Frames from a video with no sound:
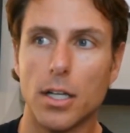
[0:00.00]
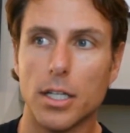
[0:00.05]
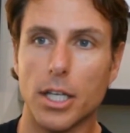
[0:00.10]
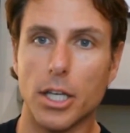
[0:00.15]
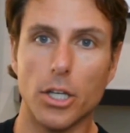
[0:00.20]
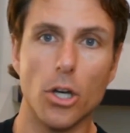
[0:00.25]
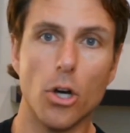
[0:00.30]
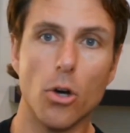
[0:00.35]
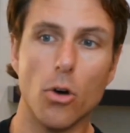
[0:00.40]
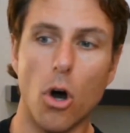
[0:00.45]

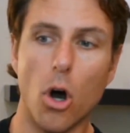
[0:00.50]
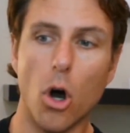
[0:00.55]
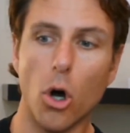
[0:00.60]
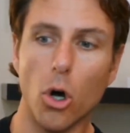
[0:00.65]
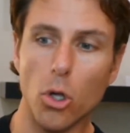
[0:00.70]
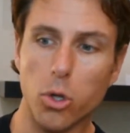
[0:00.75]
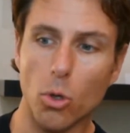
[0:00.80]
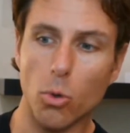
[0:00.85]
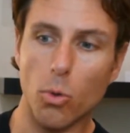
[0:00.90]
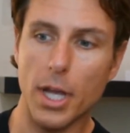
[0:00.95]
can go
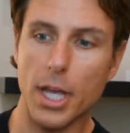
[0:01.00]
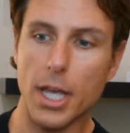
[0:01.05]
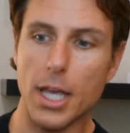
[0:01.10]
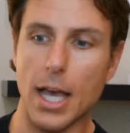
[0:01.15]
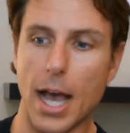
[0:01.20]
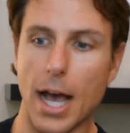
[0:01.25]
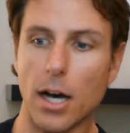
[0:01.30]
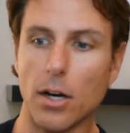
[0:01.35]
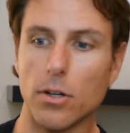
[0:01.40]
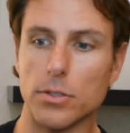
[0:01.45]
all the way
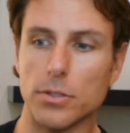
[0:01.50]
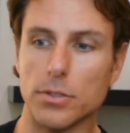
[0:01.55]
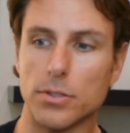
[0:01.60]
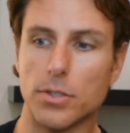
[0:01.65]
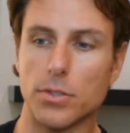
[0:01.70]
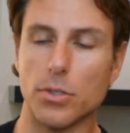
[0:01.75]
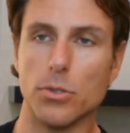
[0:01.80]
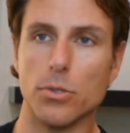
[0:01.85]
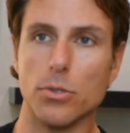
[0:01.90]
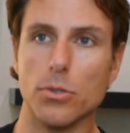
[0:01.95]
out
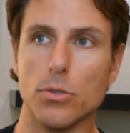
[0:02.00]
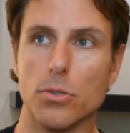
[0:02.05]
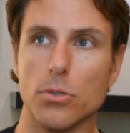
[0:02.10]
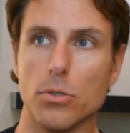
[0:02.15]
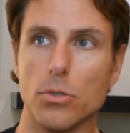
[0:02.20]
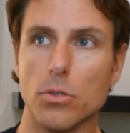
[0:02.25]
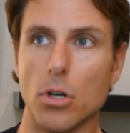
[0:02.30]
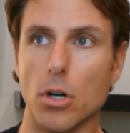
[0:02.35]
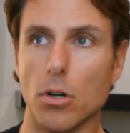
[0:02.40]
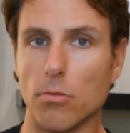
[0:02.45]

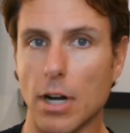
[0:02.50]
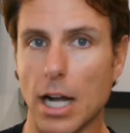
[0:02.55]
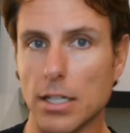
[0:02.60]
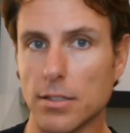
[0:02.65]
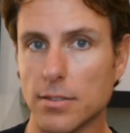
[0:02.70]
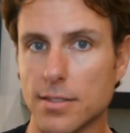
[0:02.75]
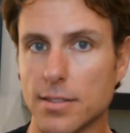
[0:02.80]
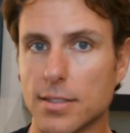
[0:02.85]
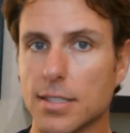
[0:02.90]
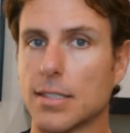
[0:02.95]
to
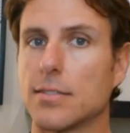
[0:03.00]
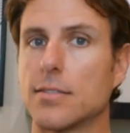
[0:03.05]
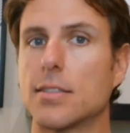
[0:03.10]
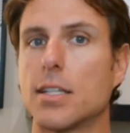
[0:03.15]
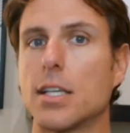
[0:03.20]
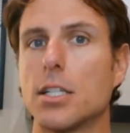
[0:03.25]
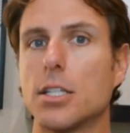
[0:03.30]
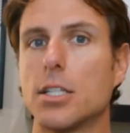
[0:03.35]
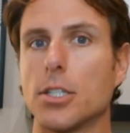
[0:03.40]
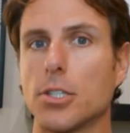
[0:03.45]
around
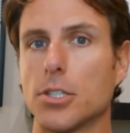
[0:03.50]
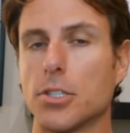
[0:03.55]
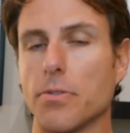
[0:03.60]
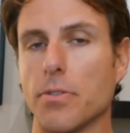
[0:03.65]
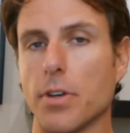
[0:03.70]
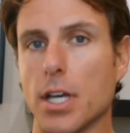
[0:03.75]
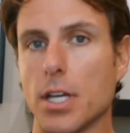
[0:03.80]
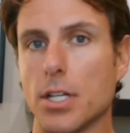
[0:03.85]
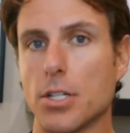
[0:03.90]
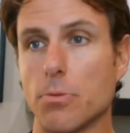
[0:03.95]
16 years of
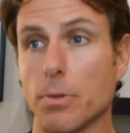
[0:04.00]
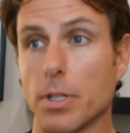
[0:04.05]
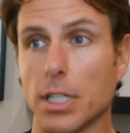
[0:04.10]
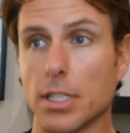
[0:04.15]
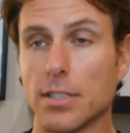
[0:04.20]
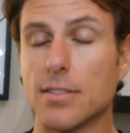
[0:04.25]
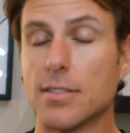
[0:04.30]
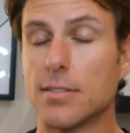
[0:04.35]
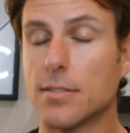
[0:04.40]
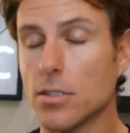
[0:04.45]
age and we
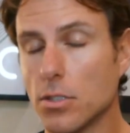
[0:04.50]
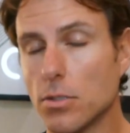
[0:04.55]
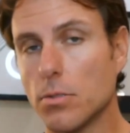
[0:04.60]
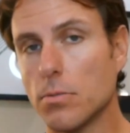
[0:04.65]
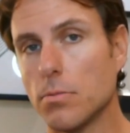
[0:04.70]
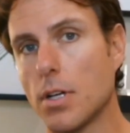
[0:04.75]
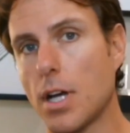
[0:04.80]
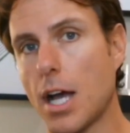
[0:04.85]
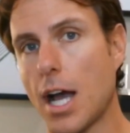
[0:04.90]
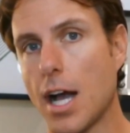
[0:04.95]
can
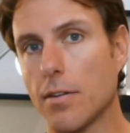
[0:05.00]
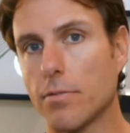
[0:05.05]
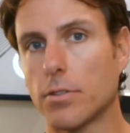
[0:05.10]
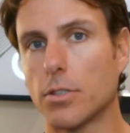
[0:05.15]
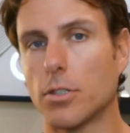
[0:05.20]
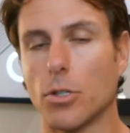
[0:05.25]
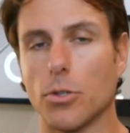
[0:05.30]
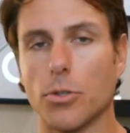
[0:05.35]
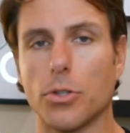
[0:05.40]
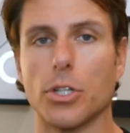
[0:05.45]
still have
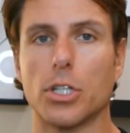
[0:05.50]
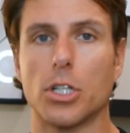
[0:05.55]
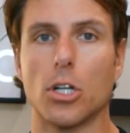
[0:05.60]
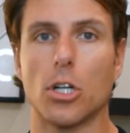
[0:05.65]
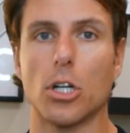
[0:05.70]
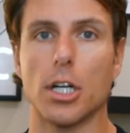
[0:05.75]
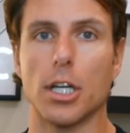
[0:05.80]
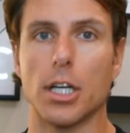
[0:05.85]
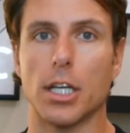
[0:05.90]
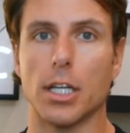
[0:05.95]
growth
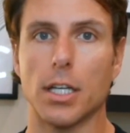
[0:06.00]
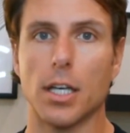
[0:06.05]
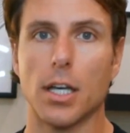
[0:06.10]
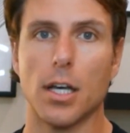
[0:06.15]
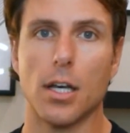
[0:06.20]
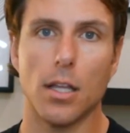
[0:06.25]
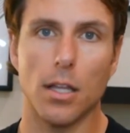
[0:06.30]
occurring